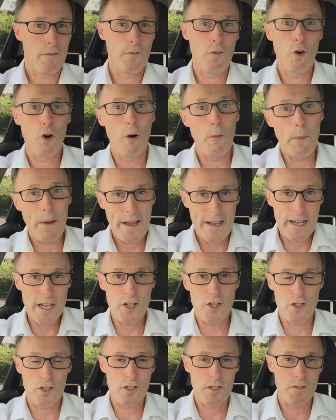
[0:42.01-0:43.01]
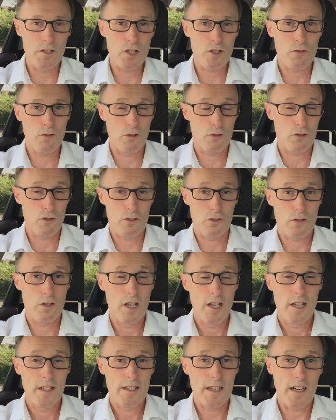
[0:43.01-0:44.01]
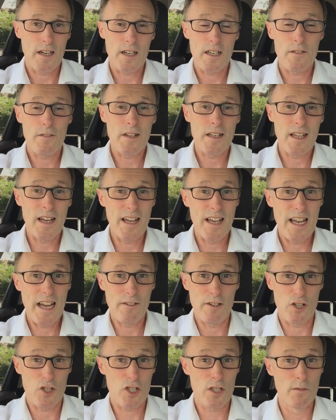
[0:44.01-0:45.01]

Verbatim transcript: 4 pages of instructors that live in that area.